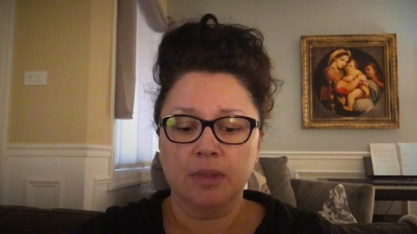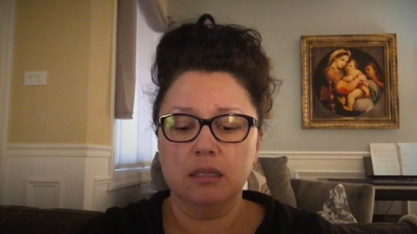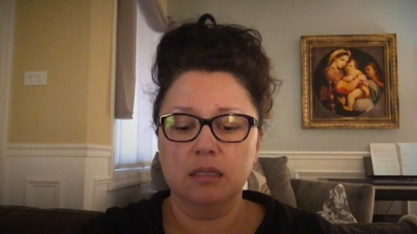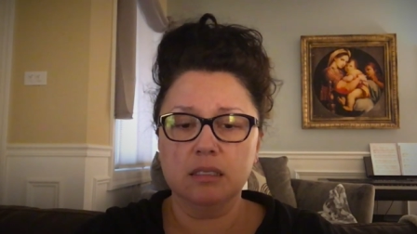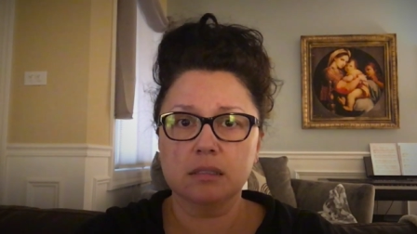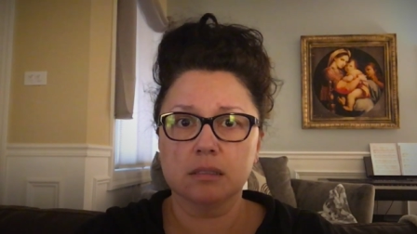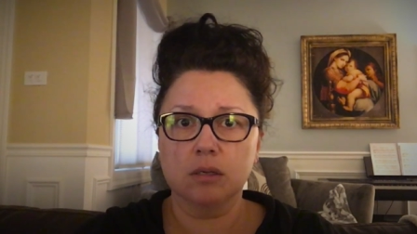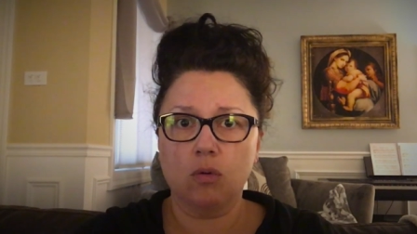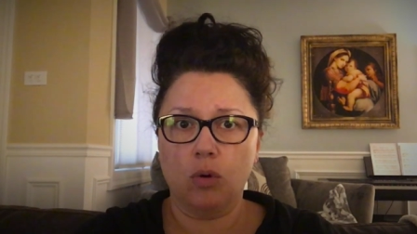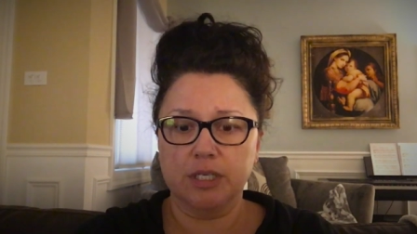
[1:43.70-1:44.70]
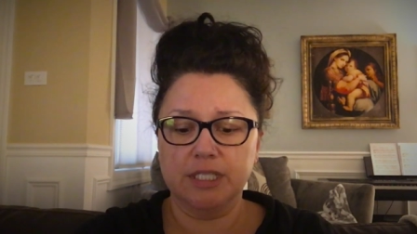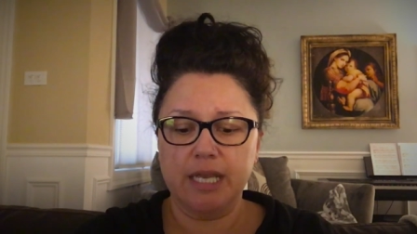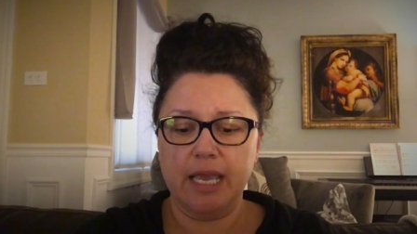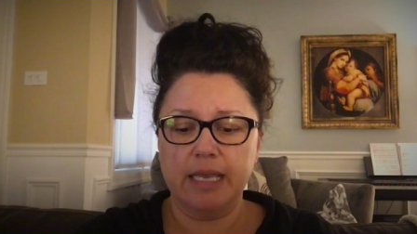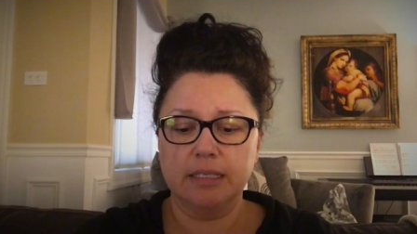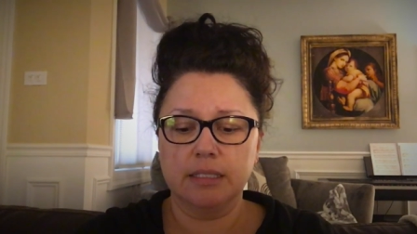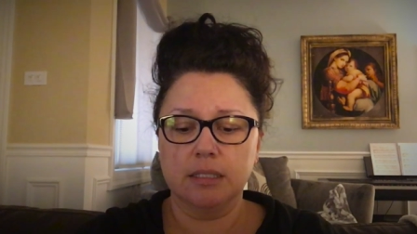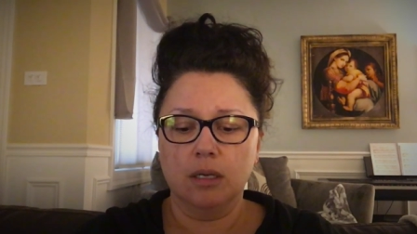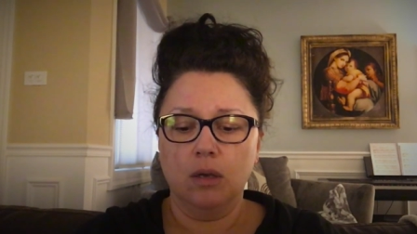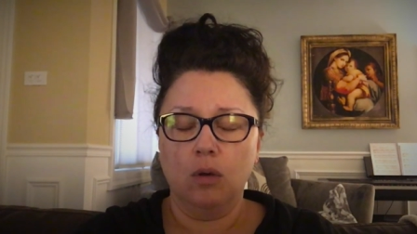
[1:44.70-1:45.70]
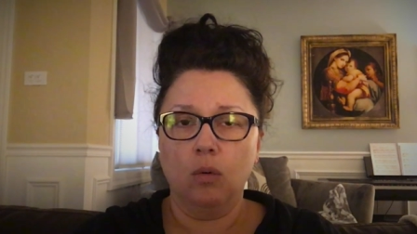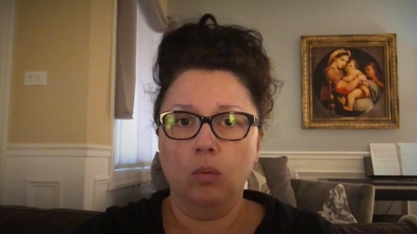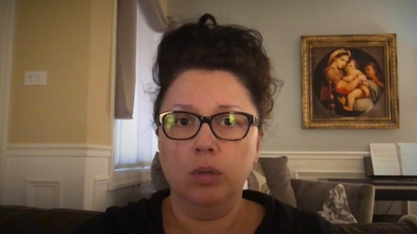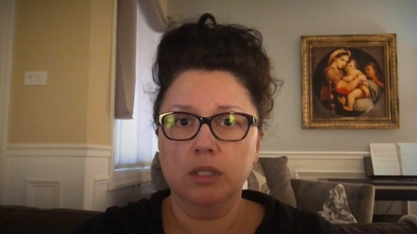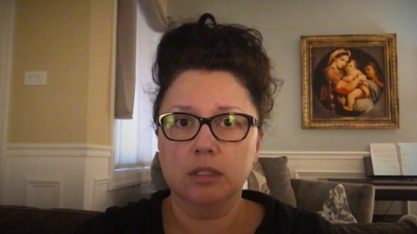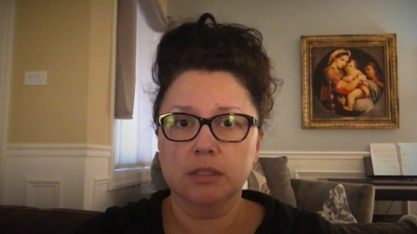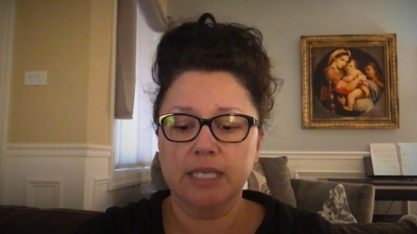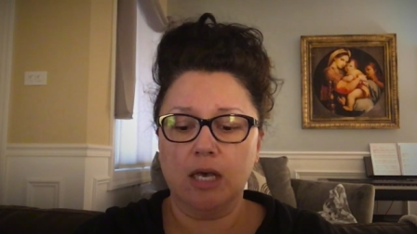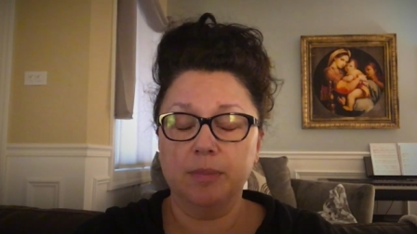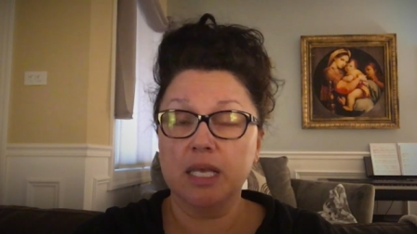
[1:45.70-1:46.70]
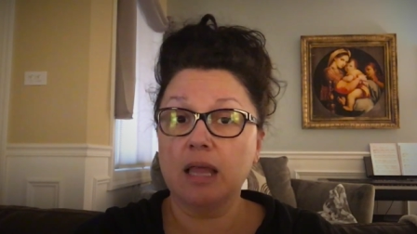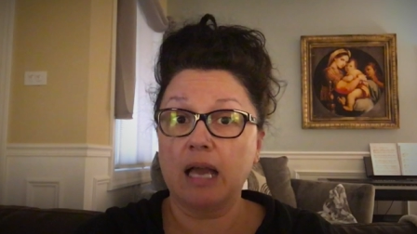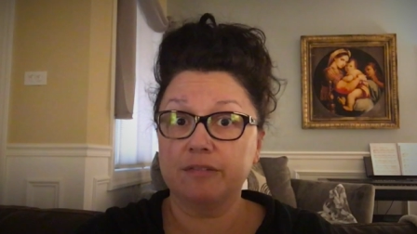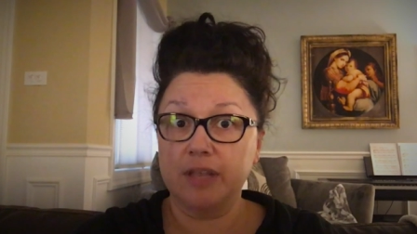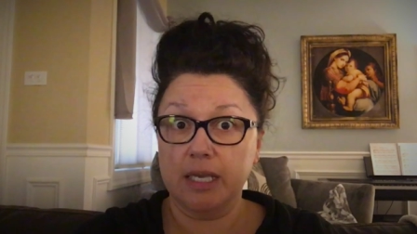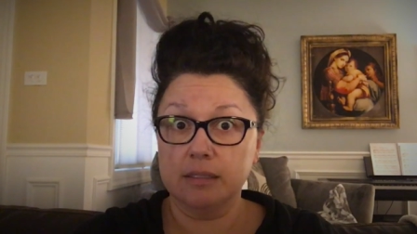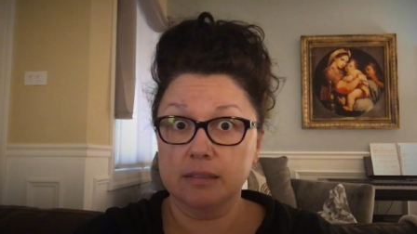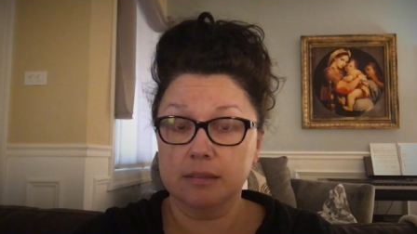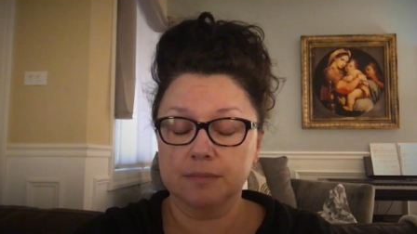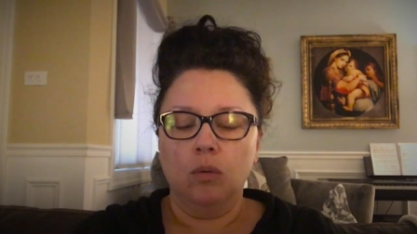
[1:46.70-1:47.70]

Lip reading: This court date will tell me a lot of things.